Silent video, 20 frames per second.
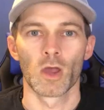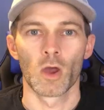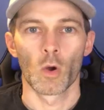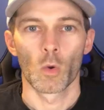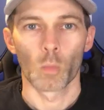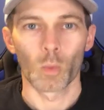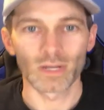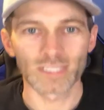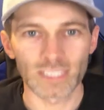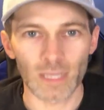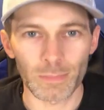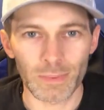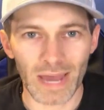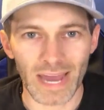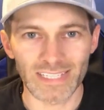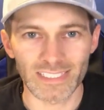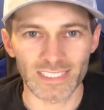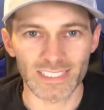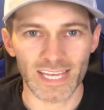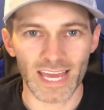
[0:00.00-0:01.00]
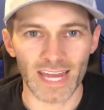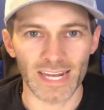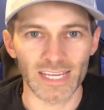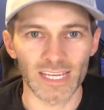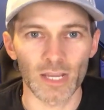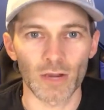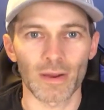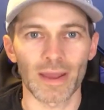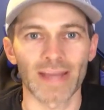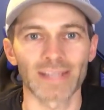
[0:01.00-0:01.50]
What's up, guys? It's Kenny
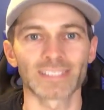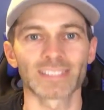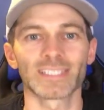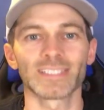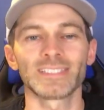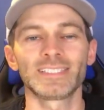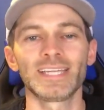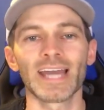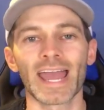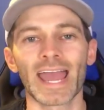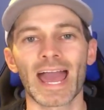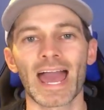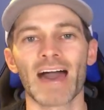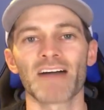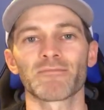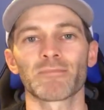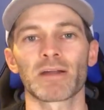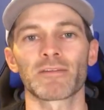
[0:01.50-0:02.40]
here, and today I have